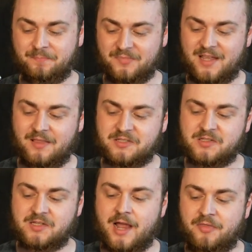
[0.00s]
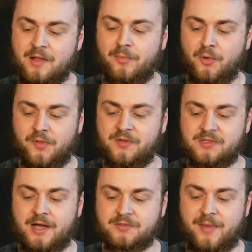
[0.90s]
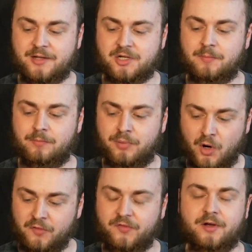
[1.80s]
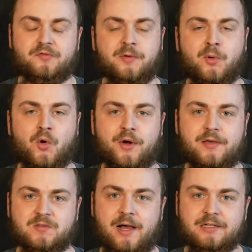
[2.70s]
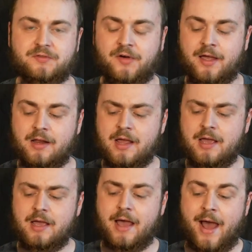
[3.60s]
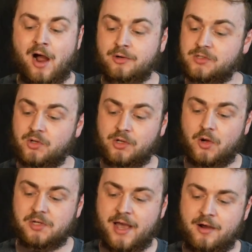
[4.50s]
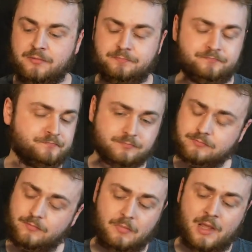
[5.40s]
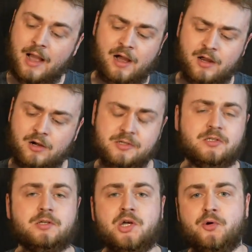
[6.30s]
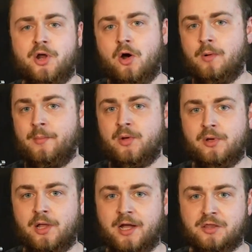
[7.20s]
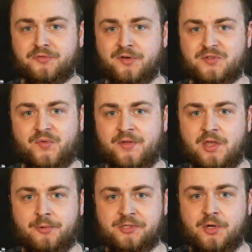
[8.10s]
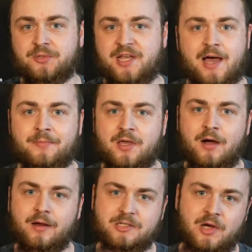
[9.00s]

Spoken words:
needless to say, I think both of these guys match up perfect for Poirier's last fight. How it's going to go down, I honestly don't know. I mean, we look at the first fight, they were so damn young. It's